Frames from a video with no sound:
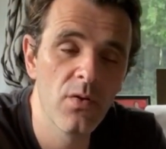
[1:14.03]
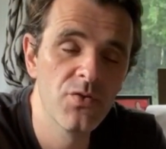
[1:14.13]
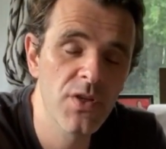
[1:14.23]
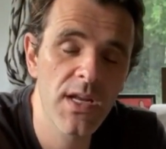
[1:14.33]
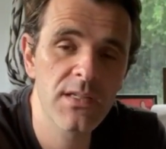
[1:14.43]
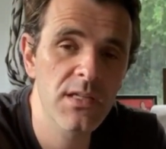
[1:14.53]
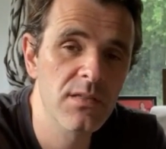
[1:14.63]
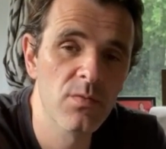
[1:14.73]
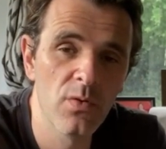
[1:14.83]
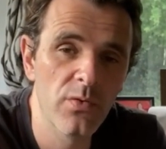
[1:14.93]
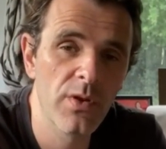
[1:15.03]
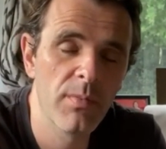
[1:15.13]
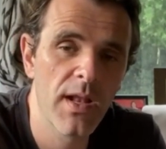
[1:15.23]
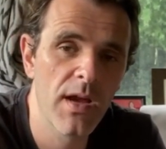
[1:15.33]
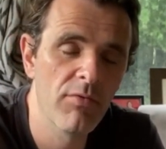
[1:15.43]
Genetics will also
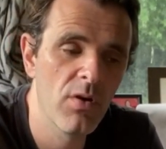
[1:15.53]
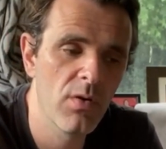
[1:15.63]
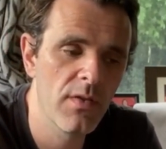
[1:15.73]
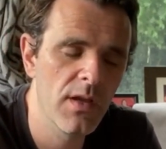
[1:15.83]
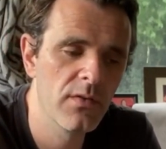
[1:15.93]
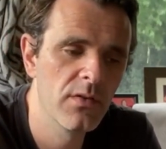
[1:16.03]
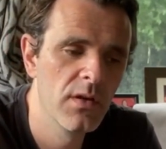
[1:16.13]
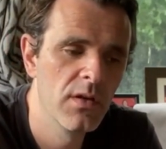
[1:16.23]
play a role in this.